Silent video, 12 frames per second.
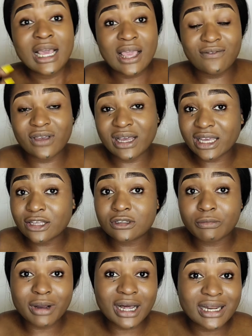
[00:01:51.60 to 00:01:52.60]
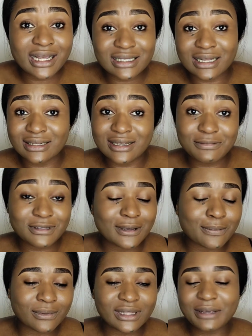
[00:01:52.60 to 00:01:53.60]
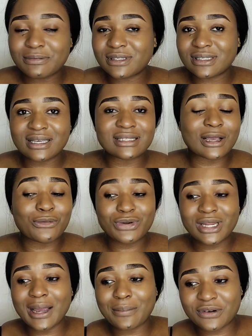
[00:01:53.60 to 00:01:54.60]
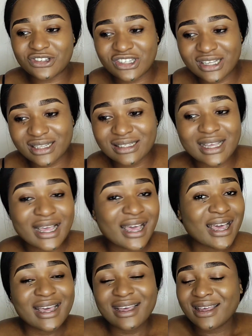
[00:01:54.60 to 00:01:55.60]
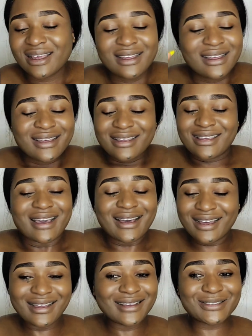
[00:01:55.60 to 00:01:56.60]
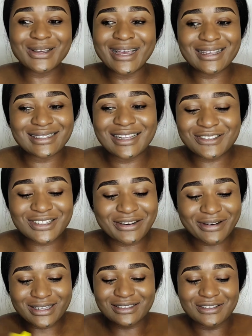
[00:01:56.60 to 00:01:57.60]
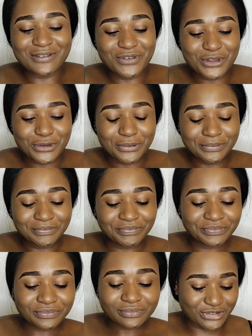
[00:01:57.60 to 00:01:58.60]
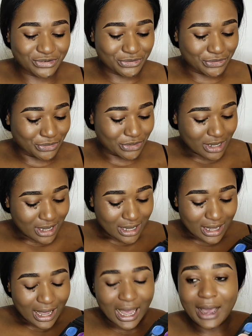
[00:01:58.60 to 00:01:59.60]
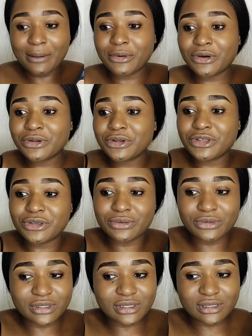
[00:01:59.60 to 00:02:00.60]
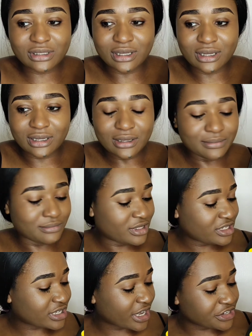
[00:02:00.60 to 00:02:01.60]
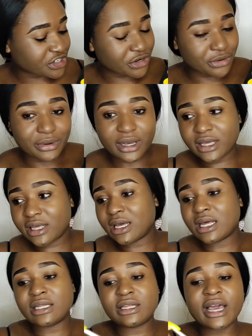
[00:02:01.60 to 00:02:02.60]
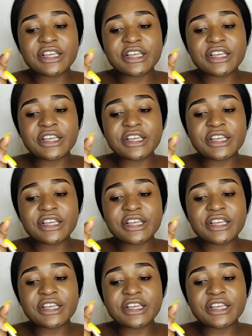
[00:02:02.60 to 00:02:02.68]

If you can get to palettes and lipsticks, I'll really appreciate. Yeah, so guys, let's just get right into the video. So I'm gonna use this eyeshadow right here, and the